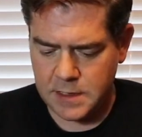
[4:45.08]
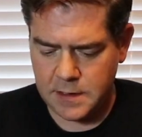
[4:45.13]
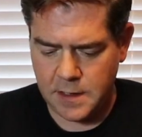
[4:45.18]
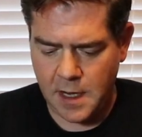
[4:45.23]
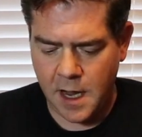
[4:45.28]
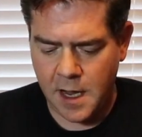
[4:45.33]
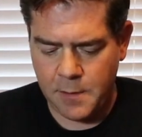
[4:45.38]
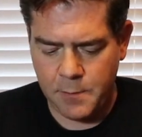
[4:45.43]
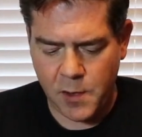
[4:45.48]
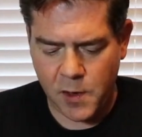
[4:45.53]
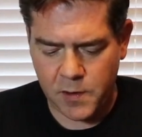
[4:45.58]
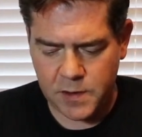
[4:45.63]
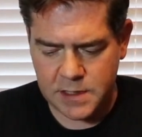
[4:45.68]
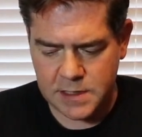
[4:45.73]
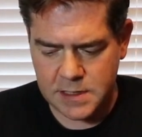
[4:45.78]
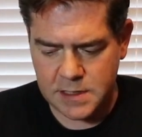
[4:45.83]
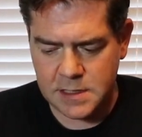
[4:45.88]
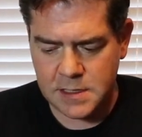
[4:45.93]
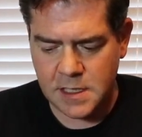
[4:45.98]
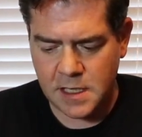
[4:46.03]

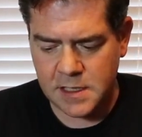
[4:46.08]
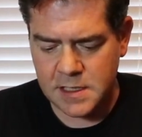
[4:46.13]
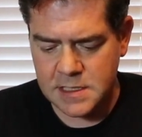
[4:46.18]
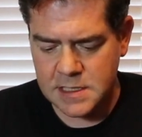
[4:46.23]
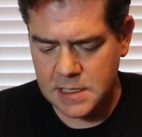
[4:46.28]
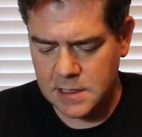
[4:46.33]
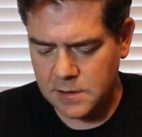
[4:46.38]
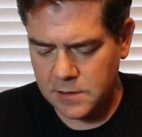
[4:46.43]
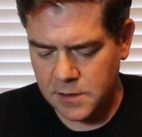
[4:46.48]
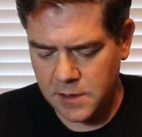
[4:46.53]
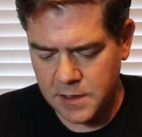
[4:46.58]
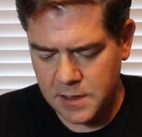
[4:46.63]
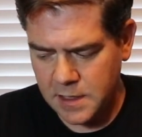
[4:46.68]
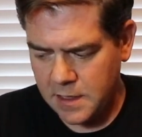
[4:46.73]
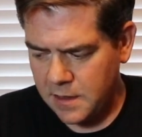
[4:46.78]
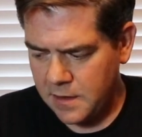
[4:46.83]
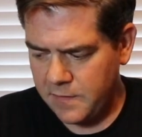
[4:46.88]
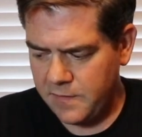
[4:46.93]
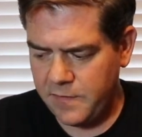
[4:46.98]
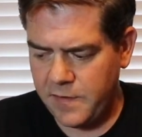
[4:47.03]
Bolt does look
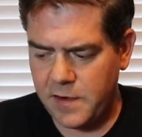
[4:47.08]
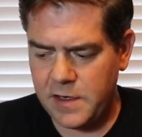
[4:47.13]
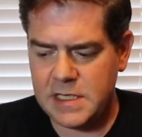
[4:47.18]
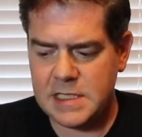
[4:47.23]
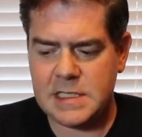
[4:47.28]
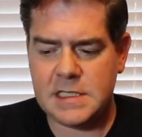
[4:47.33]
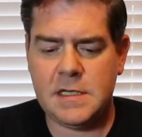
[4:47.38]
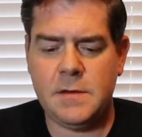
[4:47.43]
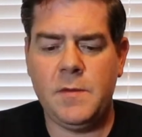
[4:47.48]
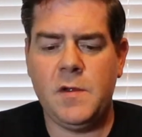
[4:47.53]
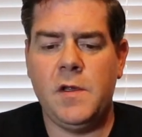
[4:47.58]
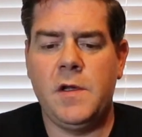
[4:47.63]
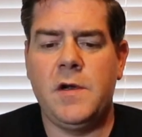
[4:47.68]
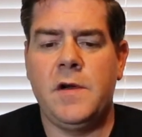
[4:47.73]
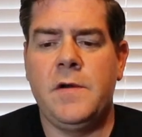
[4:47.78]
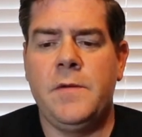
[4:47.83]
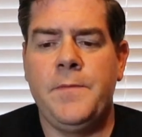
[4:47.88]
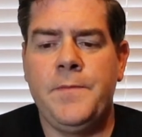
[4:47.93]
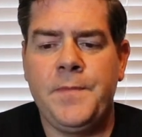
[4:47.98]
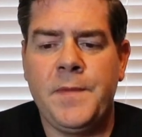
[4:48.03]
very
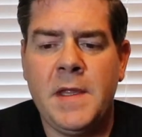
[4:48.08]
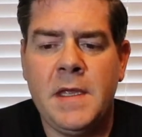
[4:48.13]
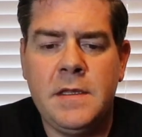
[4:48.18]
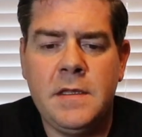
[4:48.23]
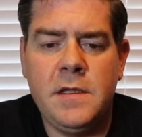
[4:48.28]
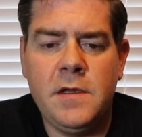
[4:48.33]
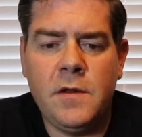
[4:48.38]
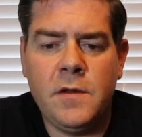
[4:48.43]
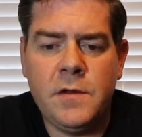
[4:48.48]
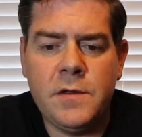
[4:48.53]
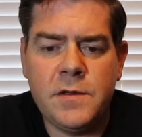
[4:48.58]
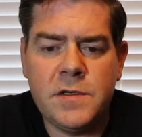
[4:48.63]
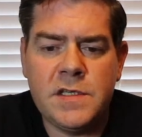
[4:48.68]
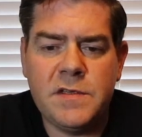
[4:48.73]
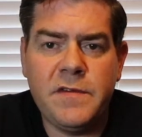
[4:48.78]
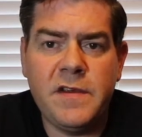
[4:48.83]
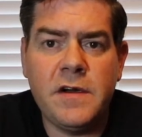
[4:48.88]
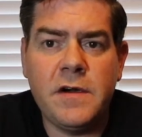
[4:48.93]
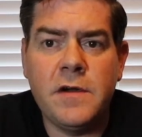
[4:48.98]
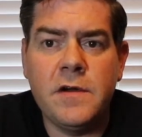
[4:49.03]
similar the older
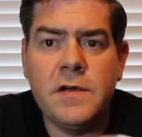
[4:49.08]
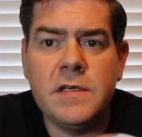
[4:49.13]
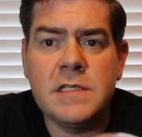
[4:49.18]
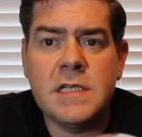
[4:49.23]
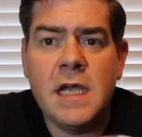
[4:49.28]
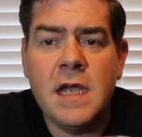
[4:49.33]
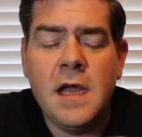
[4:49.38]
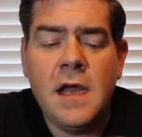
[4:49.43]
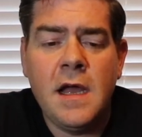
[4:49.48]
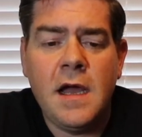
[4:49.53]
Spheros,